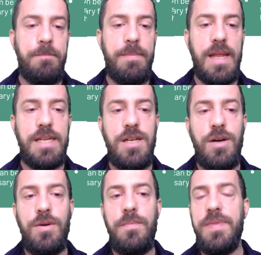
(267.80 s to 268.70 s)

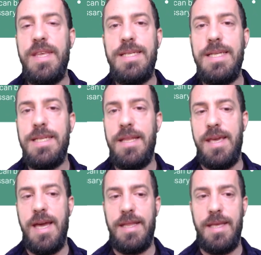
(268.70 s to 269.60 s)
So this is in
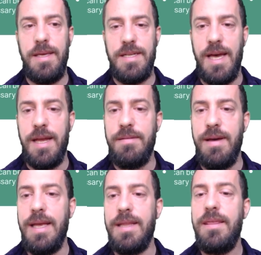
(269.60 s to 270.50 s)
the IT side, right?